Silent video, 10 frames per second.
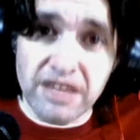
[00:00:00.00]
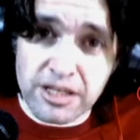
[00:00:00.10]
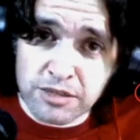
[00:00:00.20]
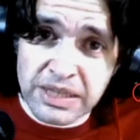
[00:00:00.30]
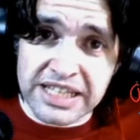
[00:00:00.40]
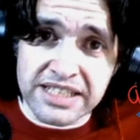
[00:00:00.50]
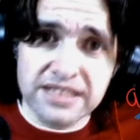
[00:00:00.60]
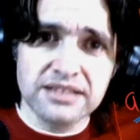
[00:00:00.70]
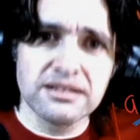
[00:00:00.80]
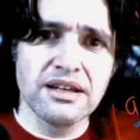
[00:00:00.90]

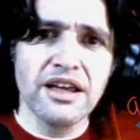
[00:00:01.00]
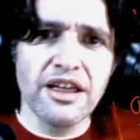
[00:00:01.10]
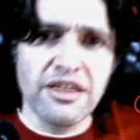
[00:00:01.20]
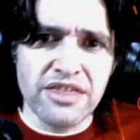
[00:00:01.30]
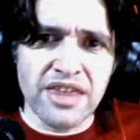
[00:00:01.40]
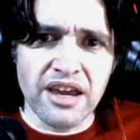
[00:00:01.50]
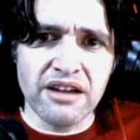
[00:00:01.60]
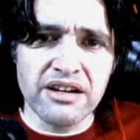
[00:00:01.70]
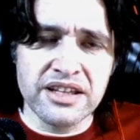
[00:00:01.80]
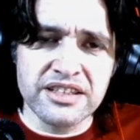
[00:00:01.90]
place. There
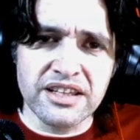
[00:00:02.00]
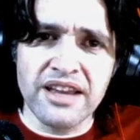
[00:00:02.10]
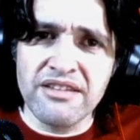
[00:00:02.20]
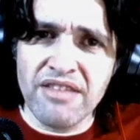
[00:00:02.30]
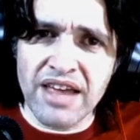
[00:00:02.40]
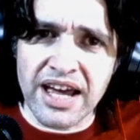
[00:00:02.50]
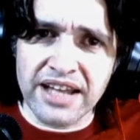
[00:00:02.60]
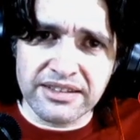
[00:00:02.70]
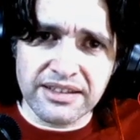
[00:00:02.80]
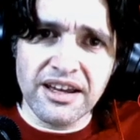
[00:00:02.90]
is in that,
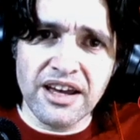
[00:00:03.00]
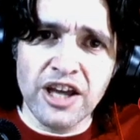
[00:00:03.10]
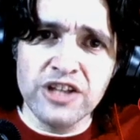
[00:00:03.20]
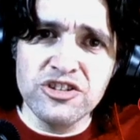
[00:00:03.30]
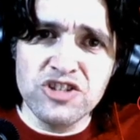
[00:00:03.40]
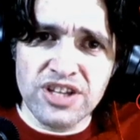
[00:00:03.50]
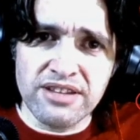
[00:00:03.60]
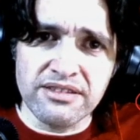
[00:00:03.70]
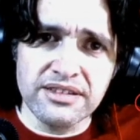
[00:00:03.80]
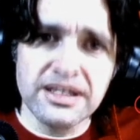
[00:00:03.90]
and
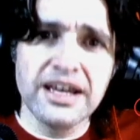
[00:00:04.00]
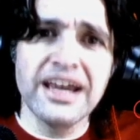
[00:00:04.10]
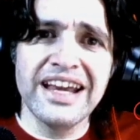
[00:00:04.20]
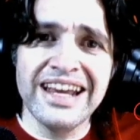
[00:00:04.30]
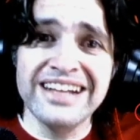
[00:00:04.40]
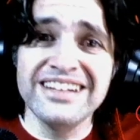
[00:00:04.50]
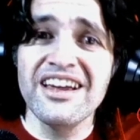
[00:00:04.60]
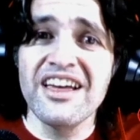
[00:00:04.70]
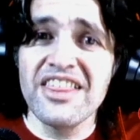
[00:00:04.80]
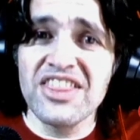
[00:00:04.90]
shin, in
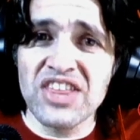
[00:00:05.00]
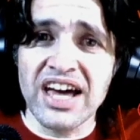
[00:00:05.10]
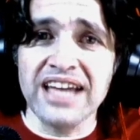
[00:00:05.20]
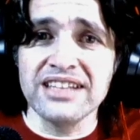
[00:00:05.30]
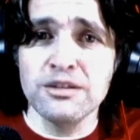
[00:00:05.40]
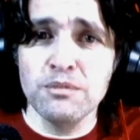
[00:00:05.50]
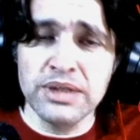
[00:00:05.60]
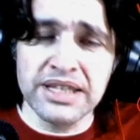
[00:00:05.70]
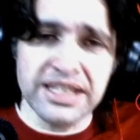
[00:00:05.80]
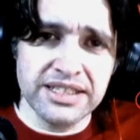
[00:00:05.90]
that
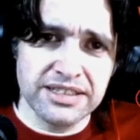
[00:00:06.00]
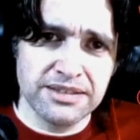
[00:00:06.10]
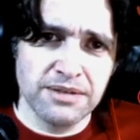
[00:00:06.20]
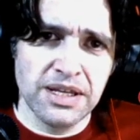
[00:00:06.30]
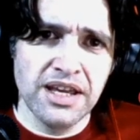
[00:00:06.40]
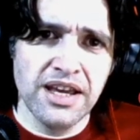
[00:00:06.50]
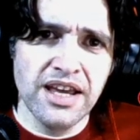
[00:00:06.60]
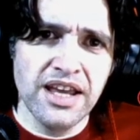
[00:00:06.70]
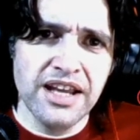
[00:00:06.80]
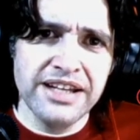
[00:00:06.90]
place.
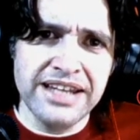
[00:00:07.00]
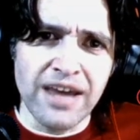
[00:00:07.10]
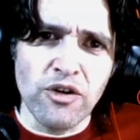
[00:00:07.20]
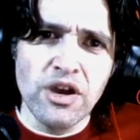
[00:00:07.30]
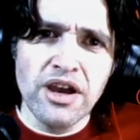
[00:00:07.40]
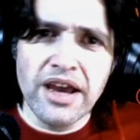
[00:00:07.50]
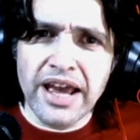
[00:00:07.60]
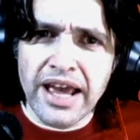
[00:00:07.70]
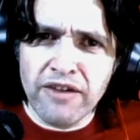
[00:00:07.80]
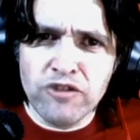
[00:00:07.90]
Now,
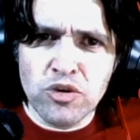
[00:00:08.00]
if you